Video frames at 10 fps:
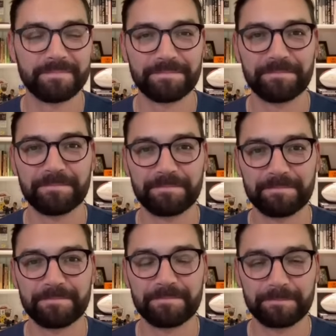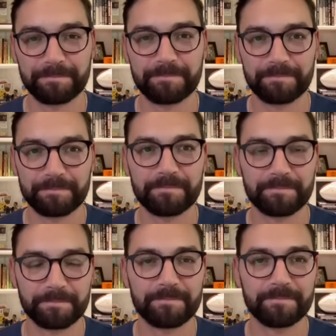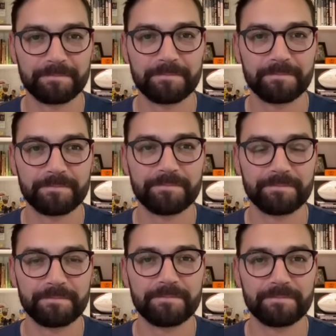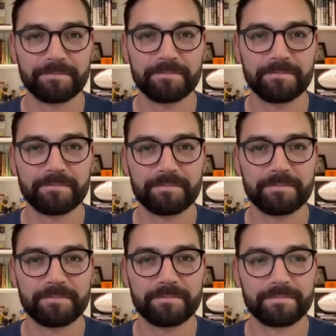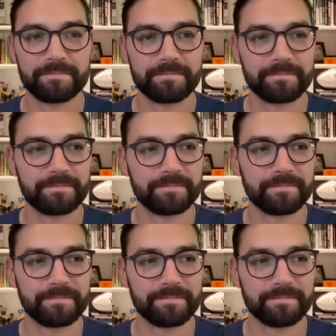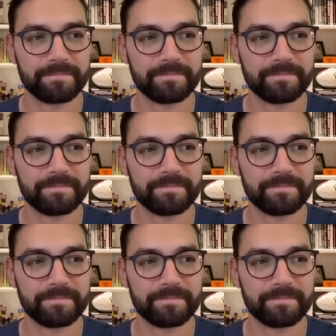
The person shown says nothing.